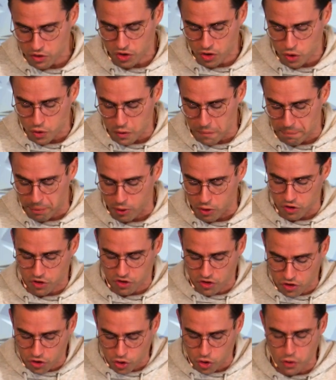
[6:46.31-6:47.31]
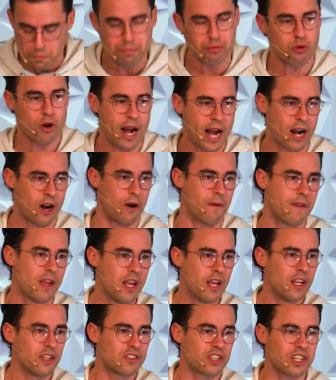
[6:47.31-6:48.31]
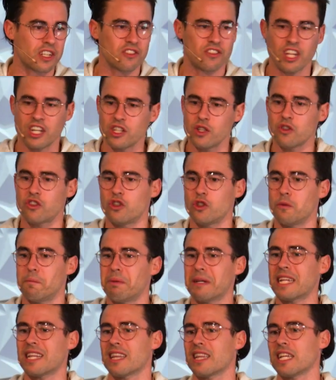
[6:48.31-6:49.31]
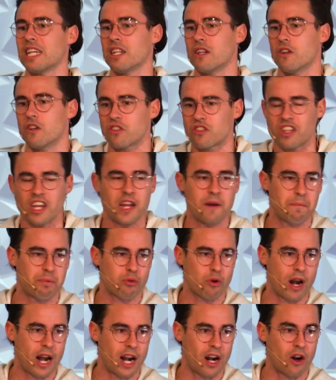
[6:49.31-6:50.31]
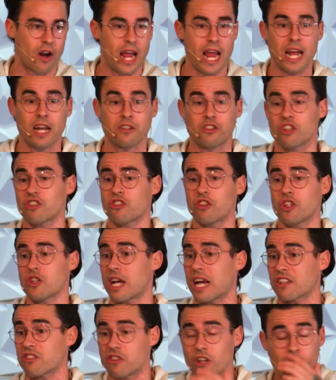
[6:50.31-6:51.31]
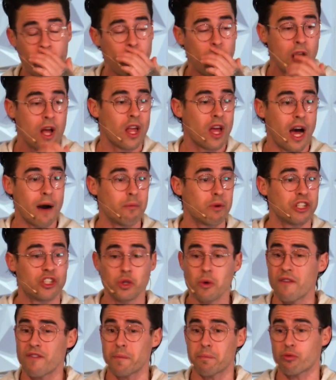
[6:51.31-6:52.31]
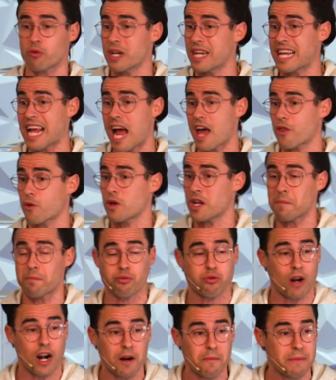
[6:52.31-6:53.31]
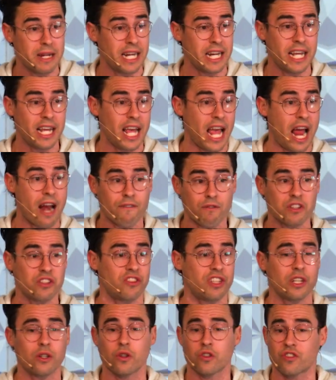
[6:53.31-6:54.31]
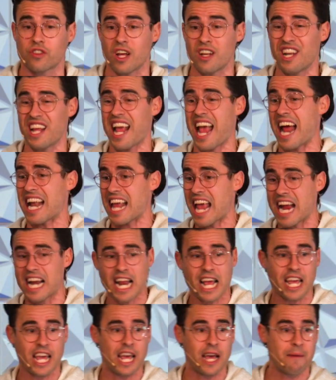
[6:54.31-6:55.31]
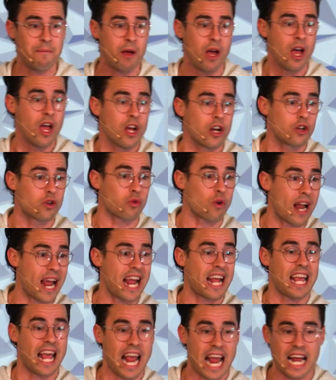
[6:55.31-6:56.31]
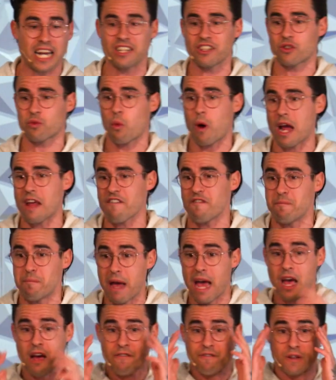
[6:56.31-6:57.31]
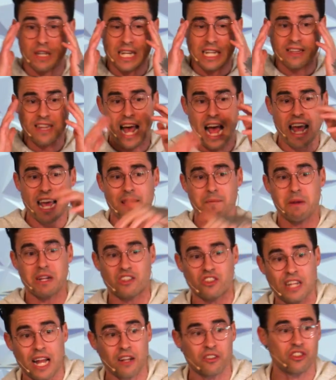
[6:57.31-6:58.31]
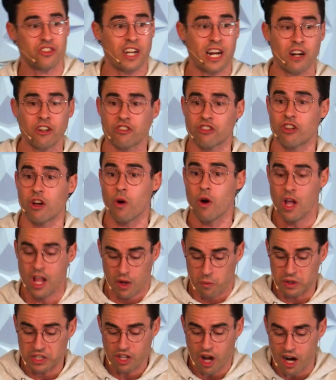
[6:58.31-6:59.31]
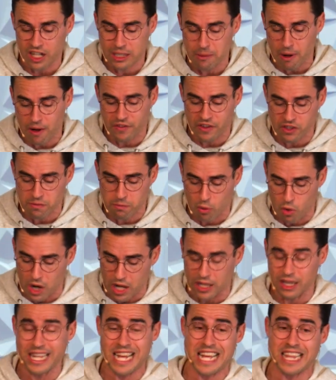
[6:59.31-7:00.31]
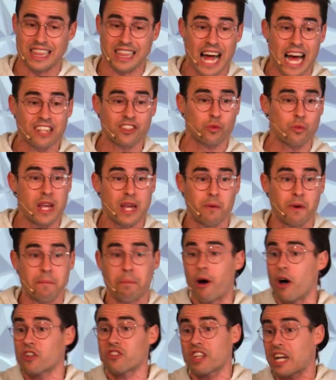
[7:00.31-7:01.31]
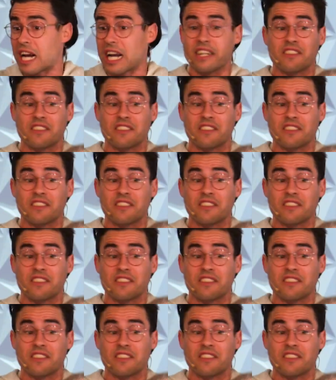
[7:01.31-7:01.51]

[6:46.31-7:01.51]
to pursue prayer, to continue to be leaders in prayer. And just so you guys know, um, we do have a pre gathering prayer meeting every single Sunday at 8 a.m. Greg and his wife Bev lead that. It meets downstairs. So we talked about this more at length last week when Paul said, I